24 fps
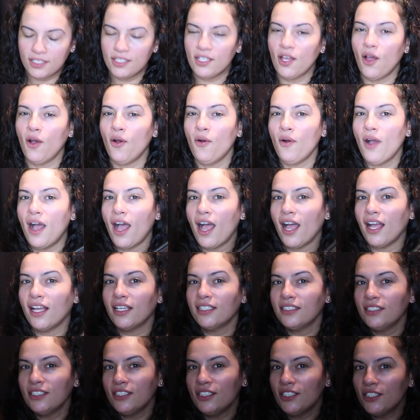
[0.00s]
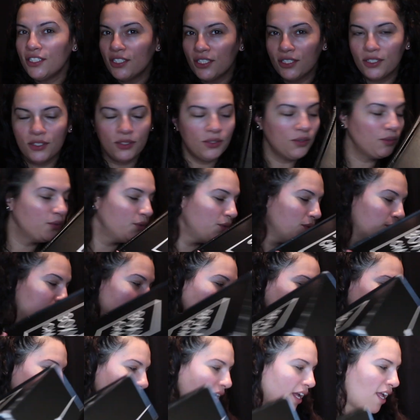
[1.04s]
So on
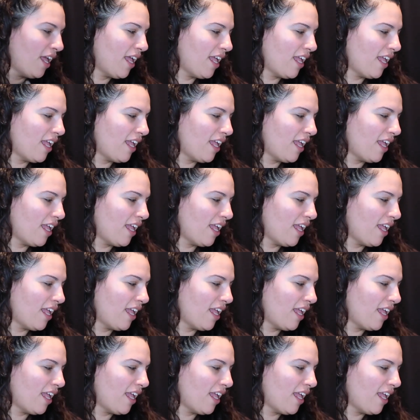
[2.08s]
to